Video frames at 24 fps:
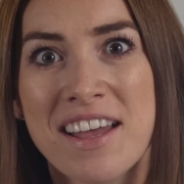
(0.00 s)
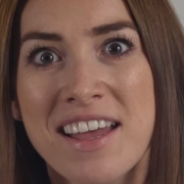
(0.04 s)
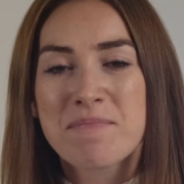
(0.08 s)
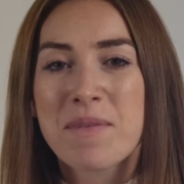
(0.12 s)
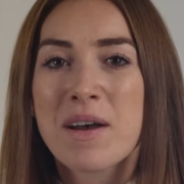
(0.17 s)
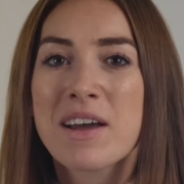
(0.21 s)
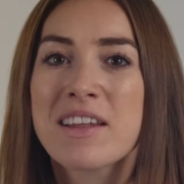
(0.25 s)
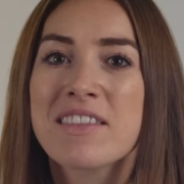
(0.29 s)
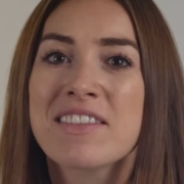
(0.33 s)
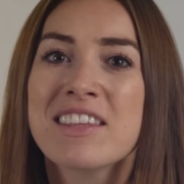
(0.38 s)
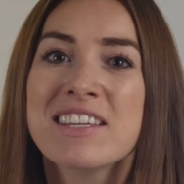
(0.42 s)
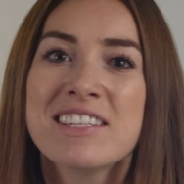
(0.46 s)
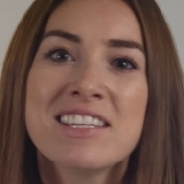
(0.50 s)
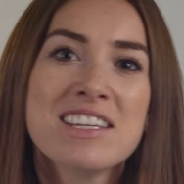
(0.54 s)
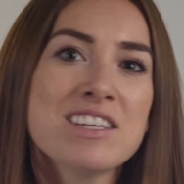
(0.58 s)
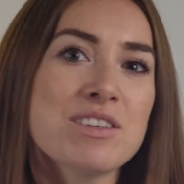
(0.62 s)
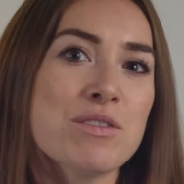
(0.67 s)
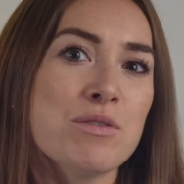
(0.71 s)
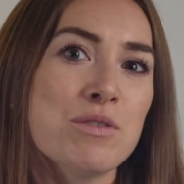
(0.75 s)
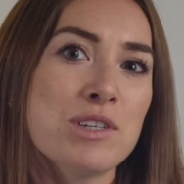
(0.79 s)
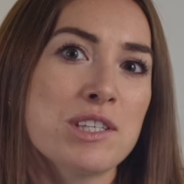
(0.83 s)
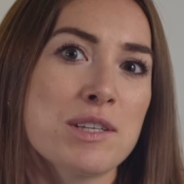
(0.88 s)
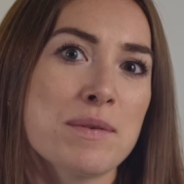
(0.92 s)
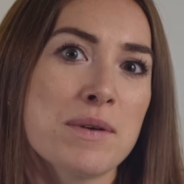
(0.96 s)
But this is
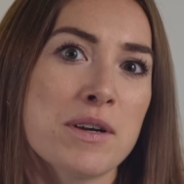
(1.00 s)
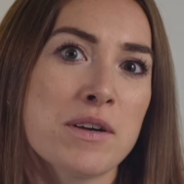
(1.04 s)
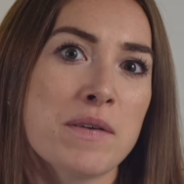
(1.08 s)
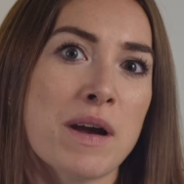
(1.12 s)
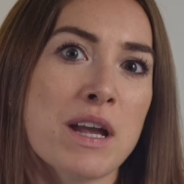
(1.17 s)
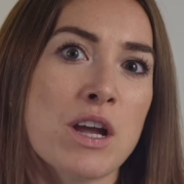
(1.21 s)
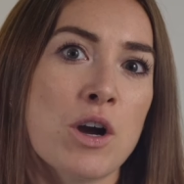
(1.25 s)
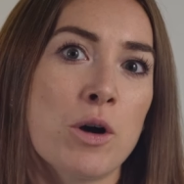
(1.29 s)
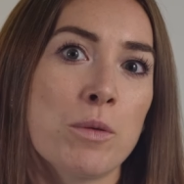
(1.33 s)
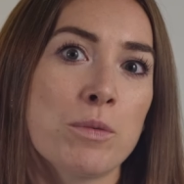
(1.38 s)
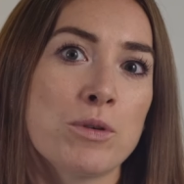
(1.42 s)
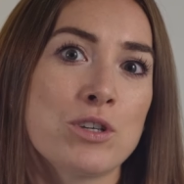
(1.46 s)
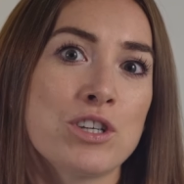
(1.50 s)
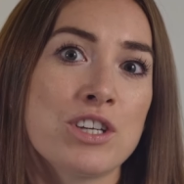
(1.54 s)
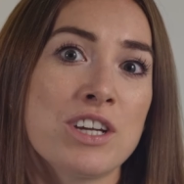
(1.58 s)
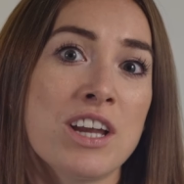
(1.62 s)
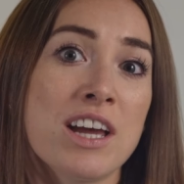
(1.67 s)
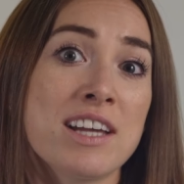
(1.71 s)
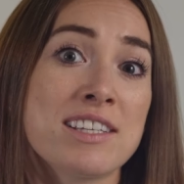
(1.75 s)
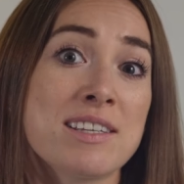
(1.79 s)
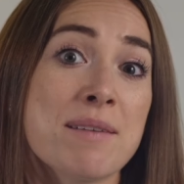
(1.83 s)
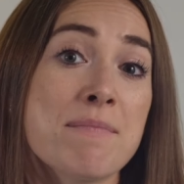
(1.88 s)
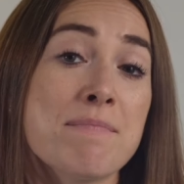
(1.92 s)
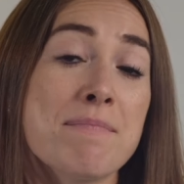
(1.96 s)
also a great option
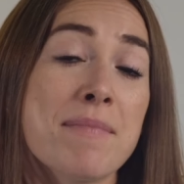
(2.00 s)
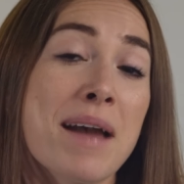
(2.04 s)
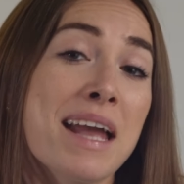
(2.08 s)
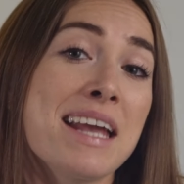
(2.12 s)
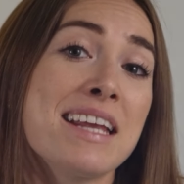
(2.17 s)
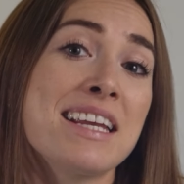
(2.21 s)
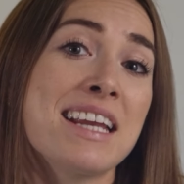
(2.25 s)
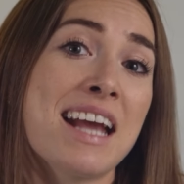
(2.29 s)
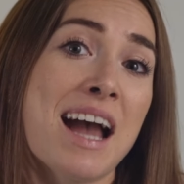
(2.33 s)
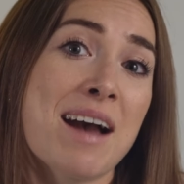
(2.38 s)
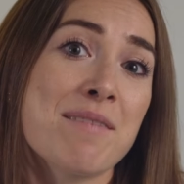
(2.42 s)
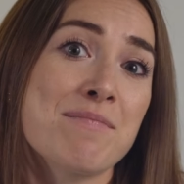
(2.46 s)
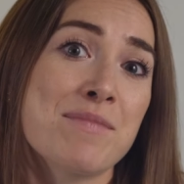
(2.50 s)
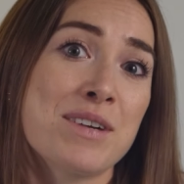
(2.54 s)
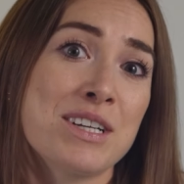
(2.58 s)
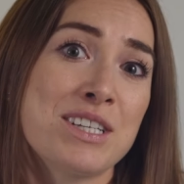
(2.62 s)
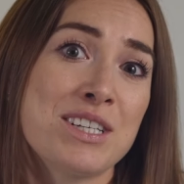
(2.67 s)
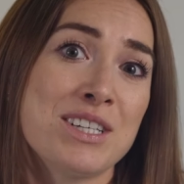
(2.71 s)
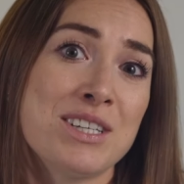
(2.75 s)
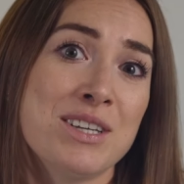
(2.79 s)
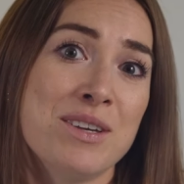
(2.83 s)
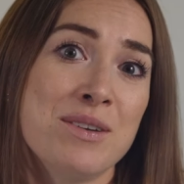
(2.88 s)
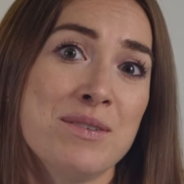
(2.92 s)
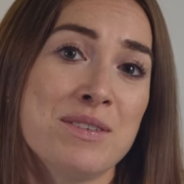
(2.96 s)
as a main camera
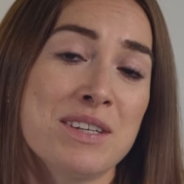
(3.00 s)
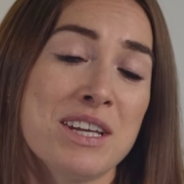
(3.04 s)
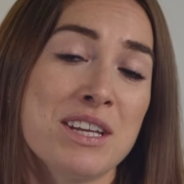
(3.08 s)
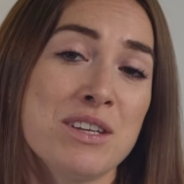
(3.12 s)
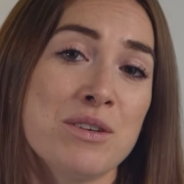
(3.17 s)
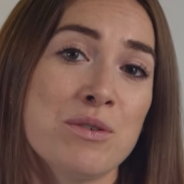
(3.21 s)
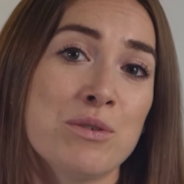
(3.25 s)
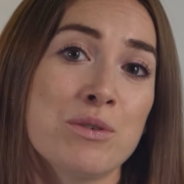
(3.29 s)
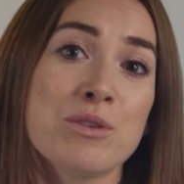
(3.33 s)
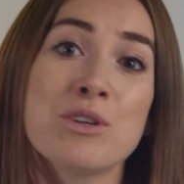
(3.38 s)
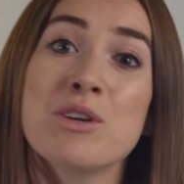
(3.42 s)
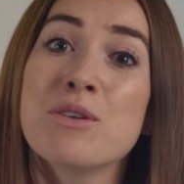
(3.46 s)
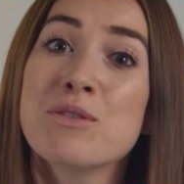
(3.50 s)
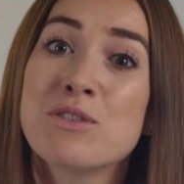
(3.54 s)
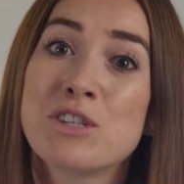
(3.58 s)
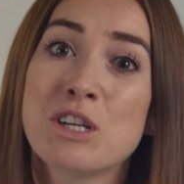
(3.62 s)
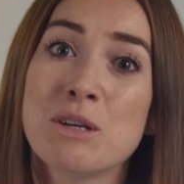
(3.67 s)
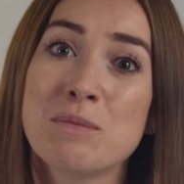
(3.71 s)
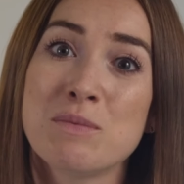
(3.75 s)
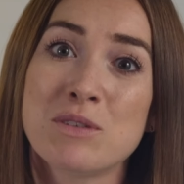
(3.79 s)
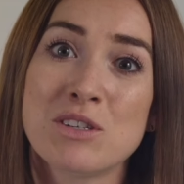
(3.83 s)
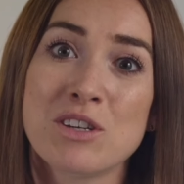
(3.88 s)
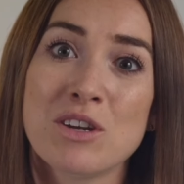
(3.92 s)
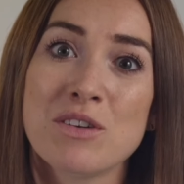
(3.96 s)
to use in your
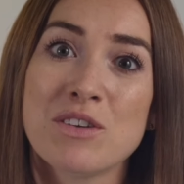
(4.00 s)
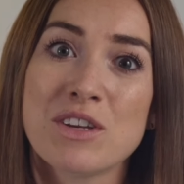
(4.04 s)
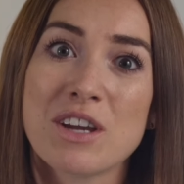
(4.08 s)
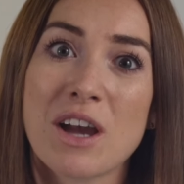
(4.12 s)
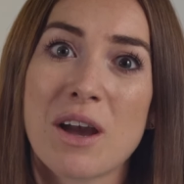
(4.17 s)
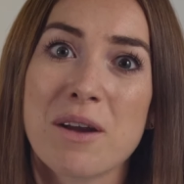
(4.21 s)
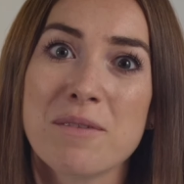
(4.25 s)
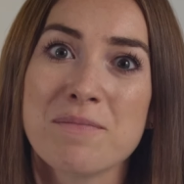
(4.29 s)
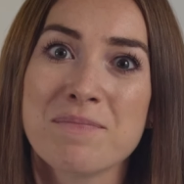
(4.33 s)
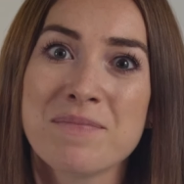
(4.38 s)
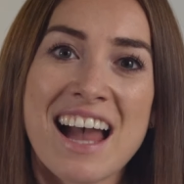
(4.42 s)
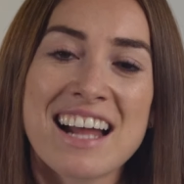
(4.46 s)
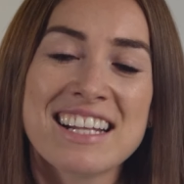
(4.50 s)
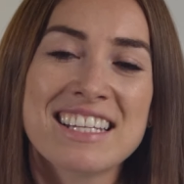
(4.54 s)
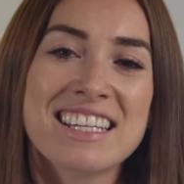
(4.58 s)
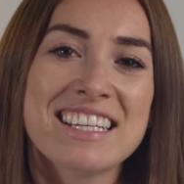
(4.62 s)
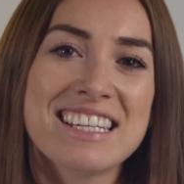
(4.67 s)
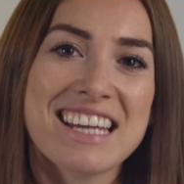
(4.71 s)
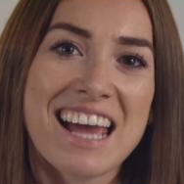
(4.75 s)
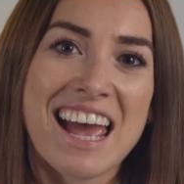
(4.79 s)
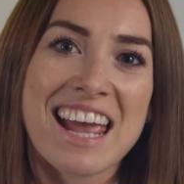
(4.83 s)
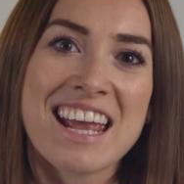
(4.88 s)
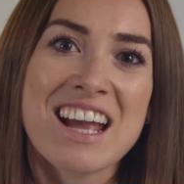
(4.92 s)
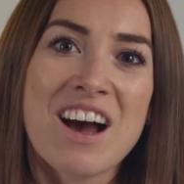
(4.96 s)
YouTube studio. And
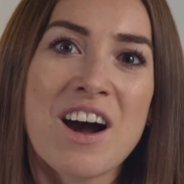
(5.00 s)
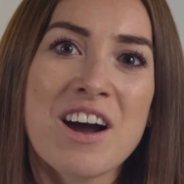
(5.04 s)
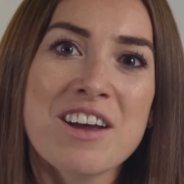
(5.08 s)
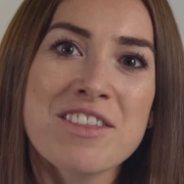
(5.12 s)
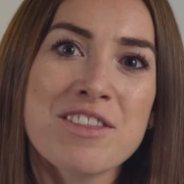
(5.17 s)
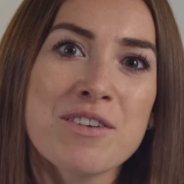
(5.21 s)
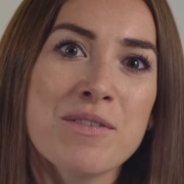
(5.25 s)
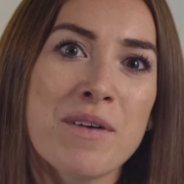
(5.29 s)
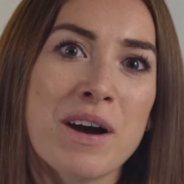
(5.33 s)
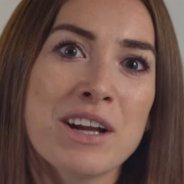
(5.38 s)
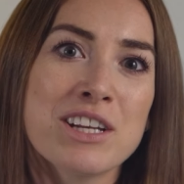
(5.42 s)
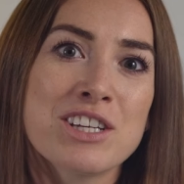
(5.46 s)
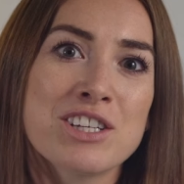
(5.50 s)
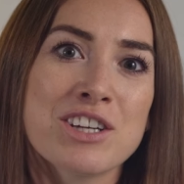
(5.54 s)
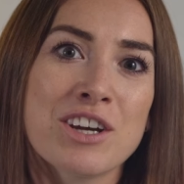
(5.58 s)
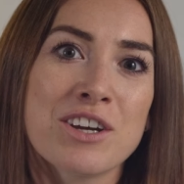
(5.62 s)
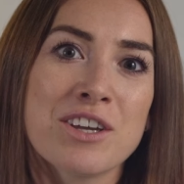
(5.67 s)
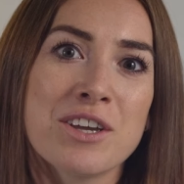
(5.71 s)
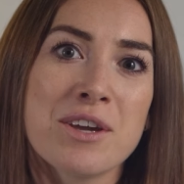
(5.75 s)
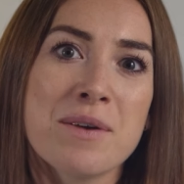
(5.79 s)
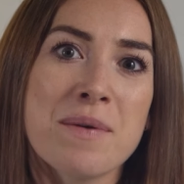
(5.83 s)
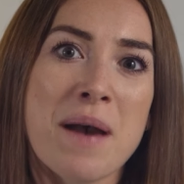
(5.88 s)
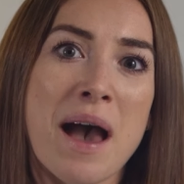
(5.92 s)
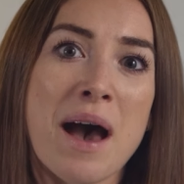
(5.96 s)
today I thought I'd show
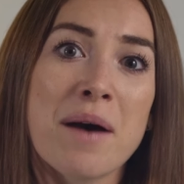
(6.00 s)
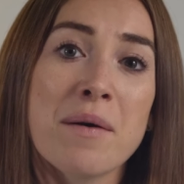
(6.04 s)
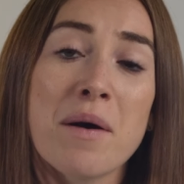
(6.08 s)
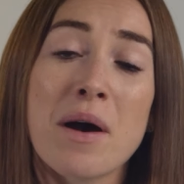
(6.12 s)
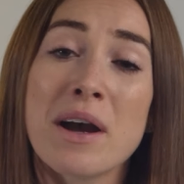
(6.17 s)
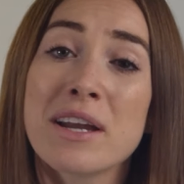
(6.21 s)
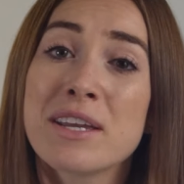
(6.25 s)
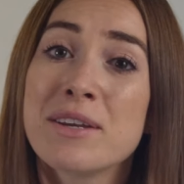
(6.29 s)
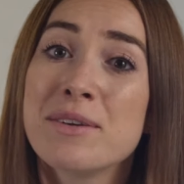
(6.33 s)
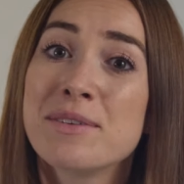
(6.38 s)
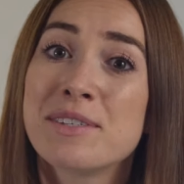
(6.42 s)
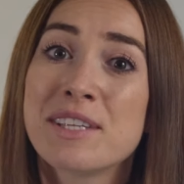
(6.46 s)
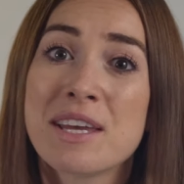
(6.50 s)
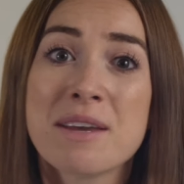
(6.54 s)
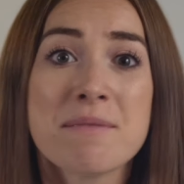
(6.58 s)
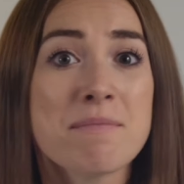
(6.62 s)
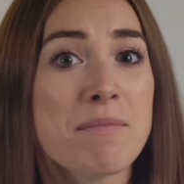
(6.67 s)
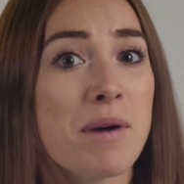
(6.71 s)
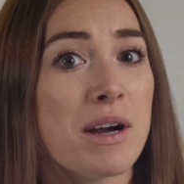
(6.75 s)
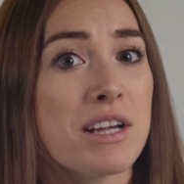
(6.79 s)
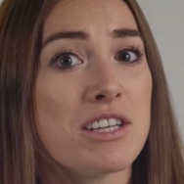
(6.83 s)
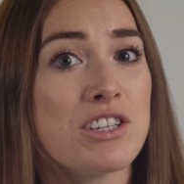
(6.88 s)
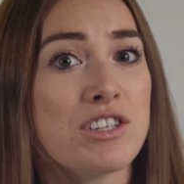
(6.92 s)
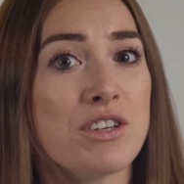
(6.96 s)
you how I use it in
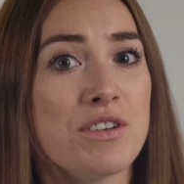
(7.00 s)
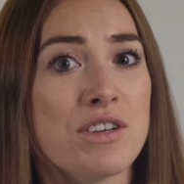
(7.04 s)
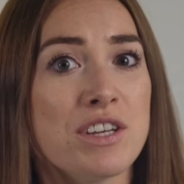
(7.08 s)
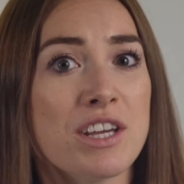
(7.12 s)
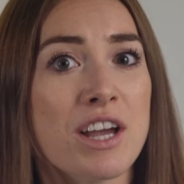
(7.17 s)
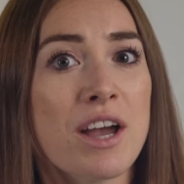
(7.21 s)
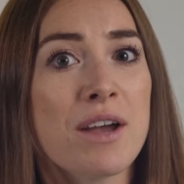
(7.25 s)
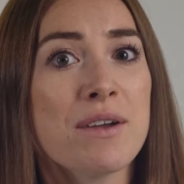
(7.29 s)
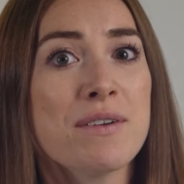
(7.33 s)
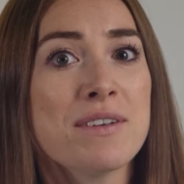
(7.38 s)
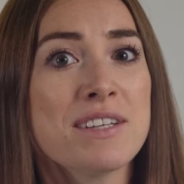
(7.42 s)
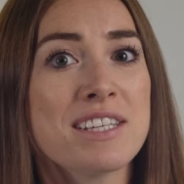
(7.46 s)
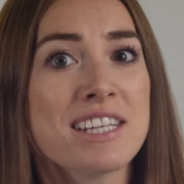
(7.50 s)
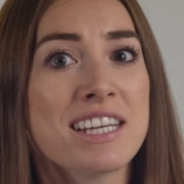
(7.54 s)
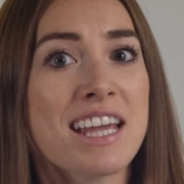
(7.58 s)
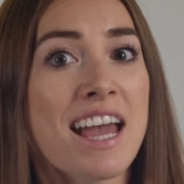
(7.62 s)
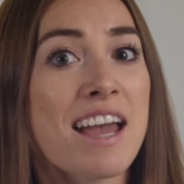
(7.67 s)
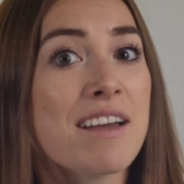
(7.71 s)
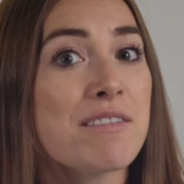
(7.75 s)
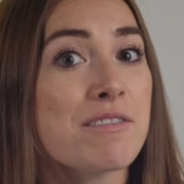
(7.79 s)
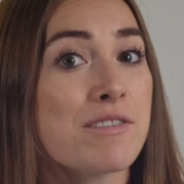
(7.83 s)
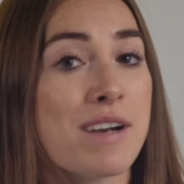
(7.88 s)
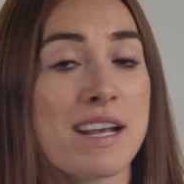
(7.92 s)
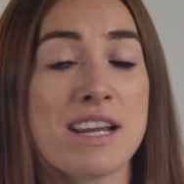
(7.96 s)
my studio to
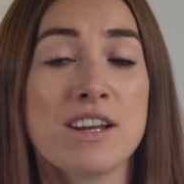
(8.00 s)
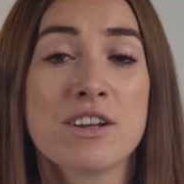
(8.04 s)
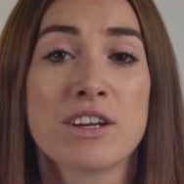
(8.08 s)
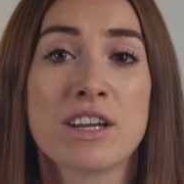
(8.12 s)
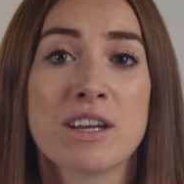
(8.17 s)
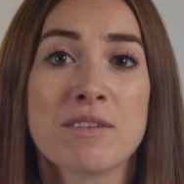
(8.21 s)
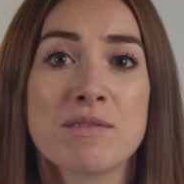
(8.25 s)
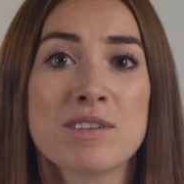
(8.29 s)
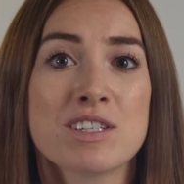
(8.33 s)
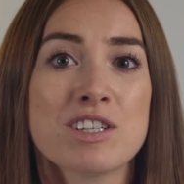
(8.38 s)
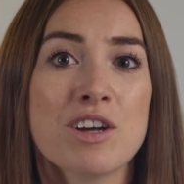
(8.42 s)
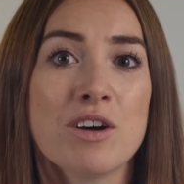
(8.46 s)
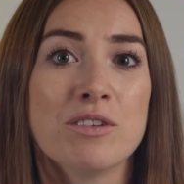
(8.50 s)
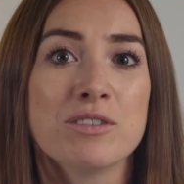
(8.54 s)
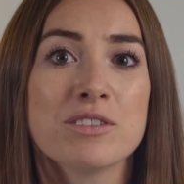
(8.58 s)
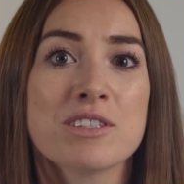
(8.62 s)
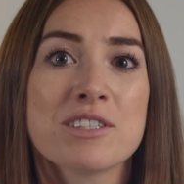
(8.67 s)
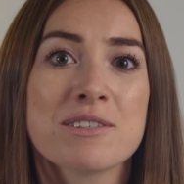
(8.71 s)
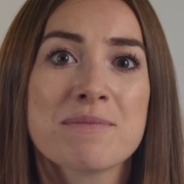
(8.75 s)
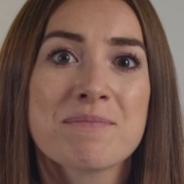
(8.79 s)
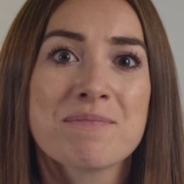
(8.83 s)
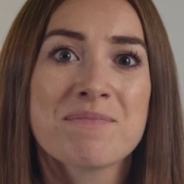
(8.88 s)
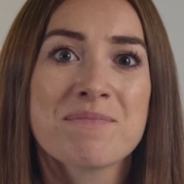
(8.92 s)
get great looking results.